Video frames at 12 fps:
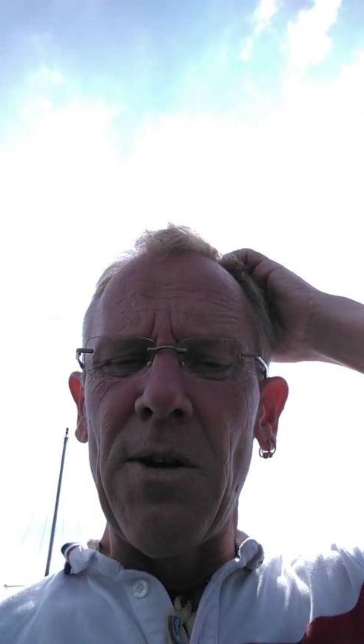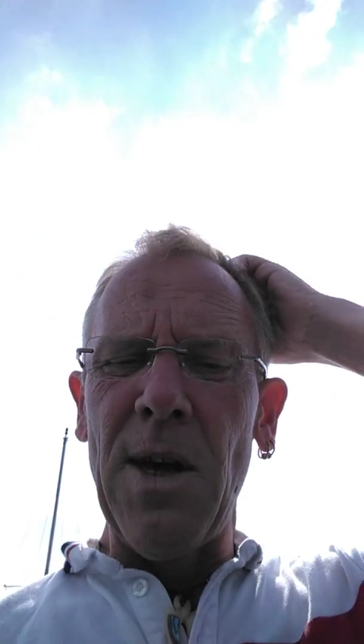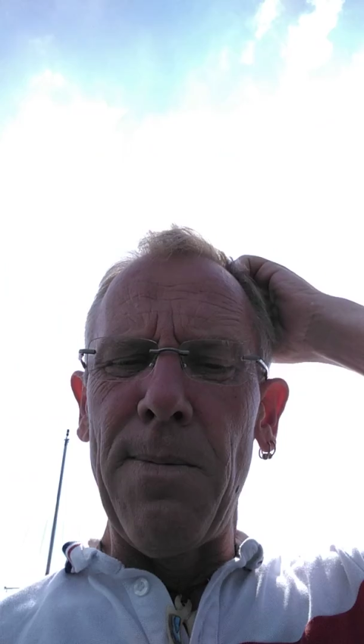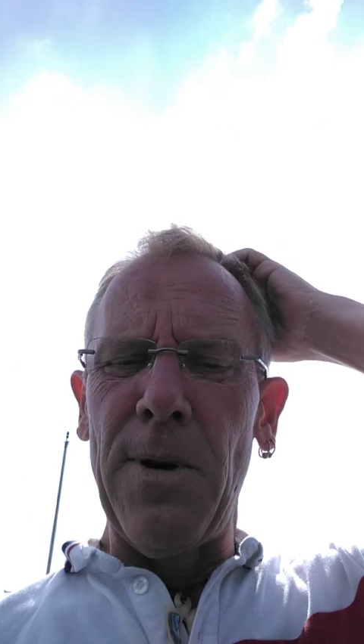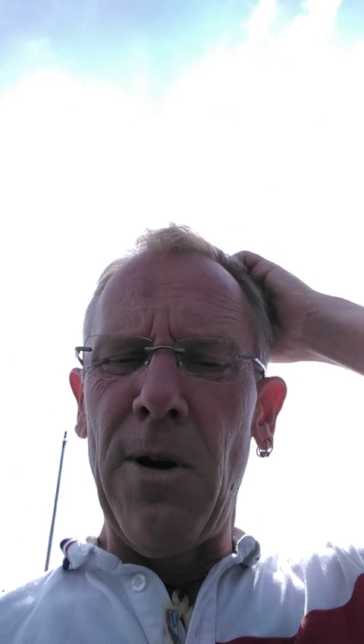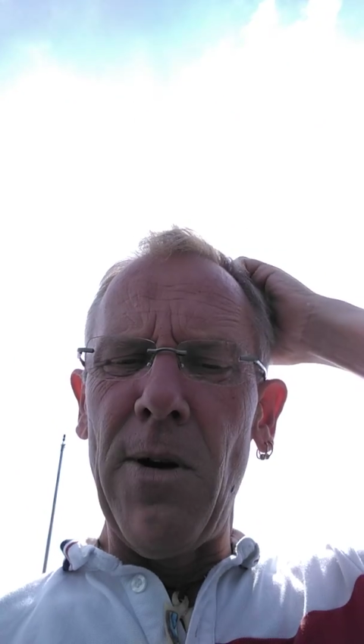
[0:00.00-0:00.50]
an
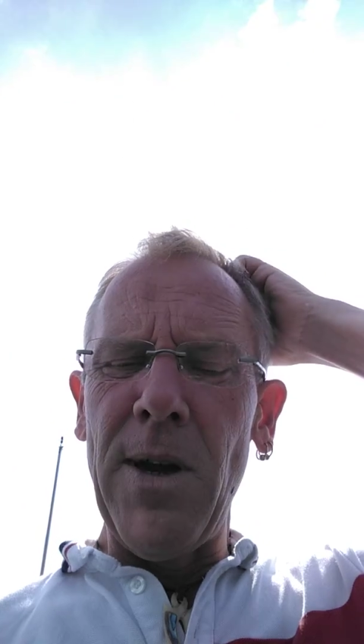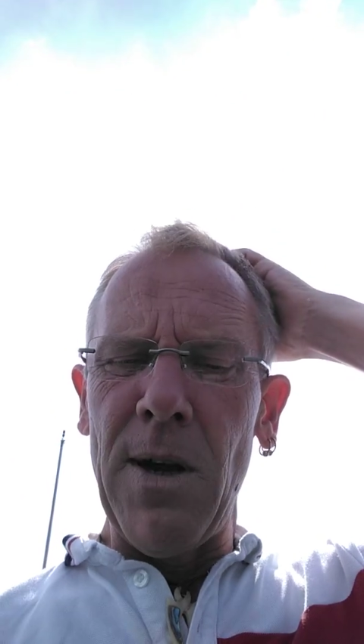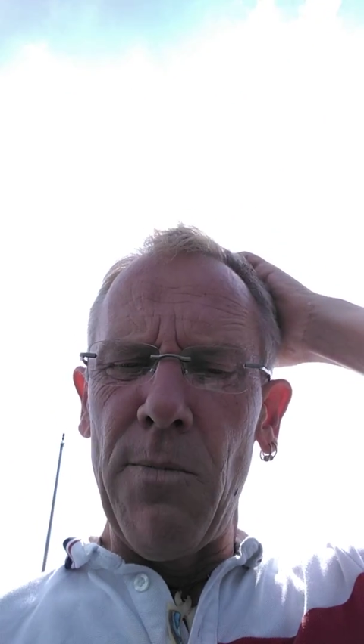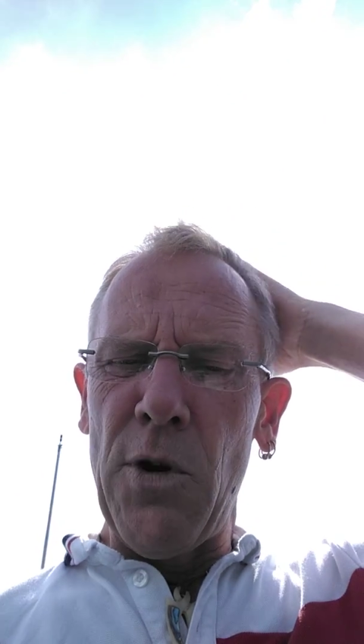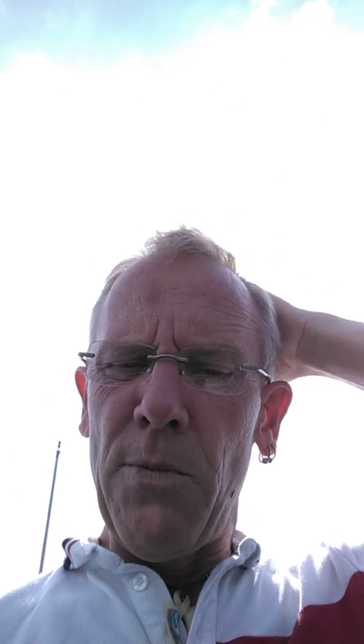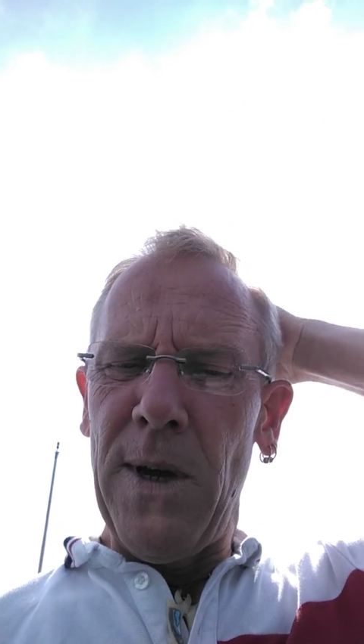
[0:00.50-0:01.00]
eye and
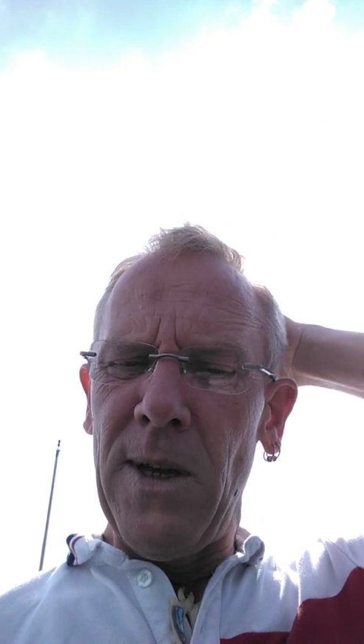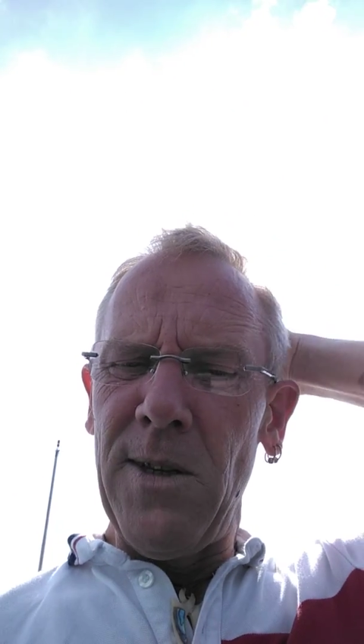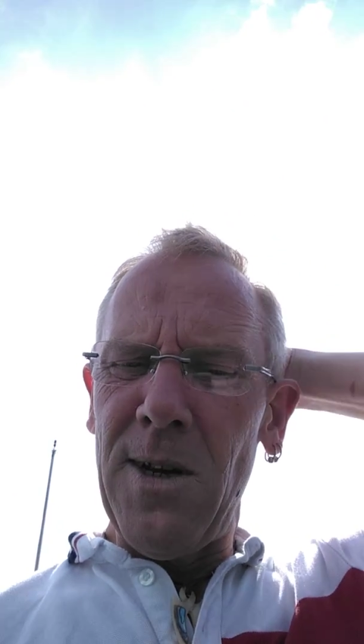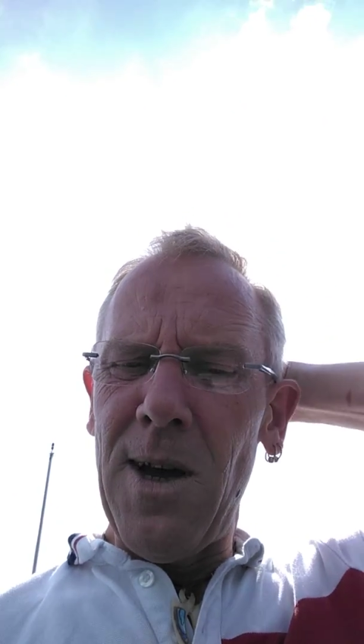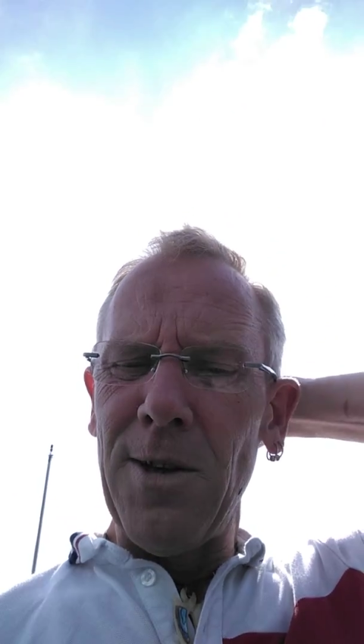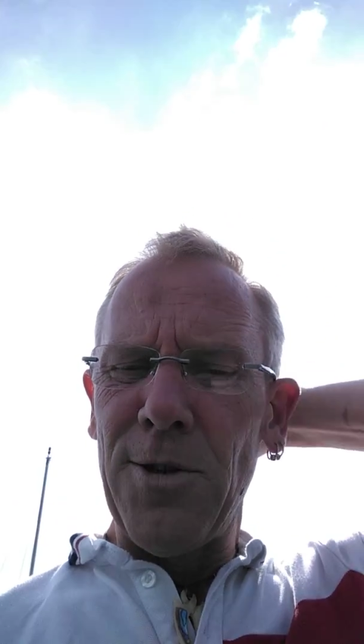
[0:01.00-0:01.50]
we'll be in
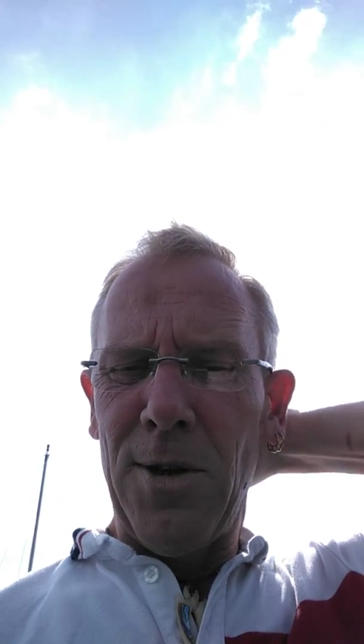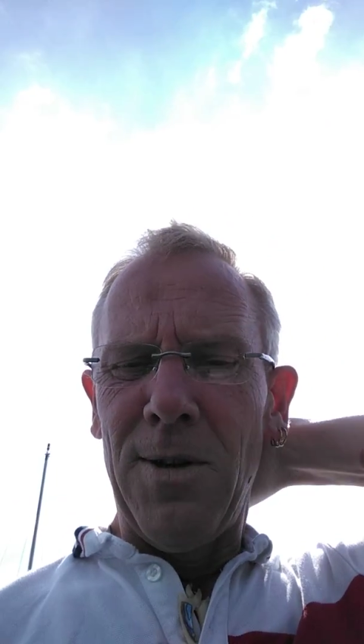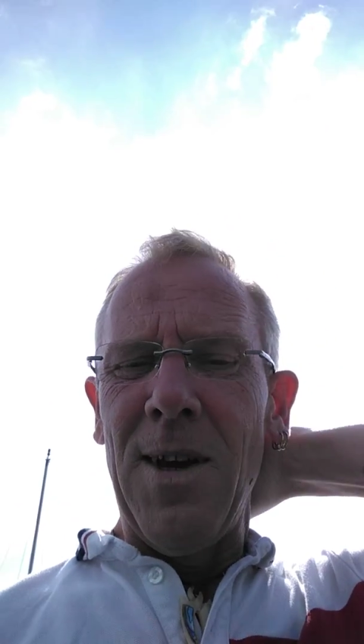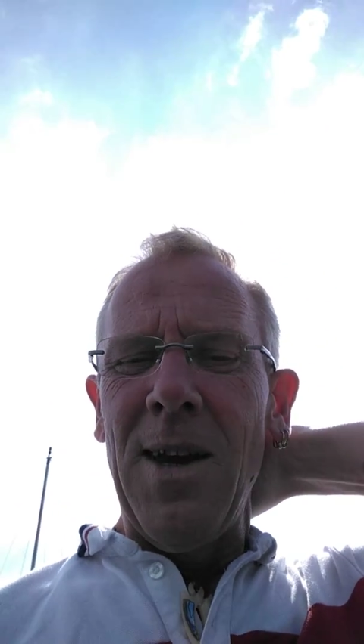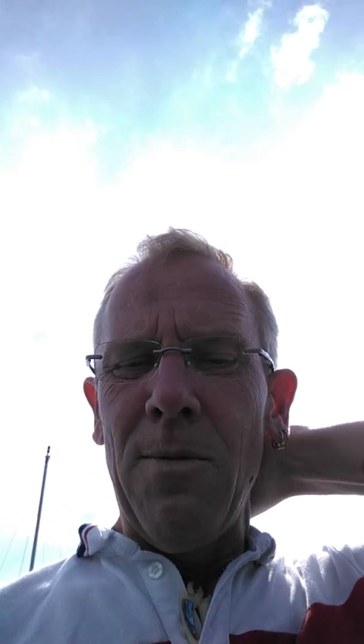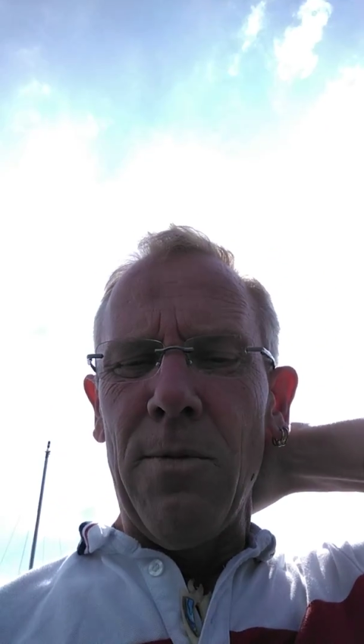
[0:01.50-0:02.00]
touch.
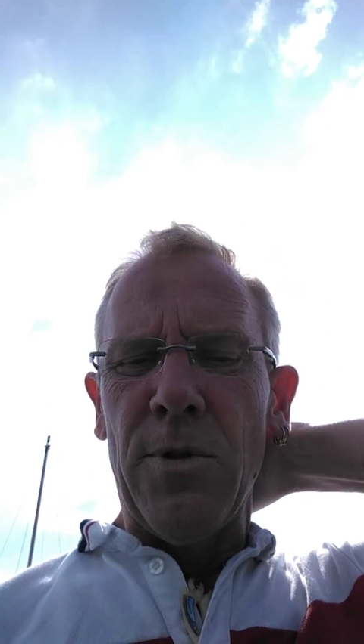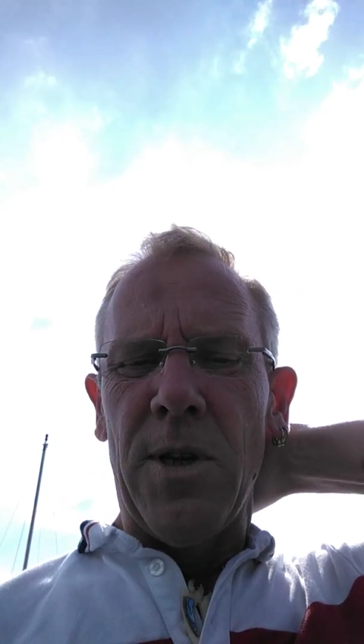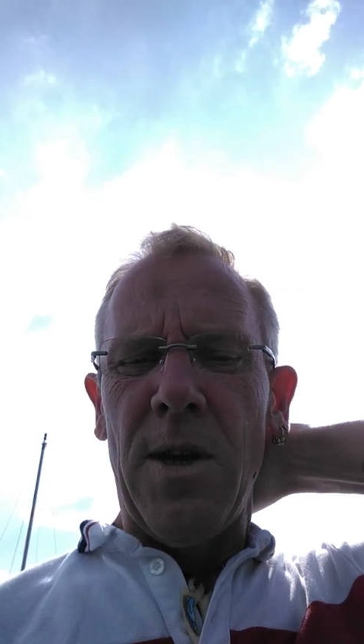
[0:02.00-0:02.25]
We'll see you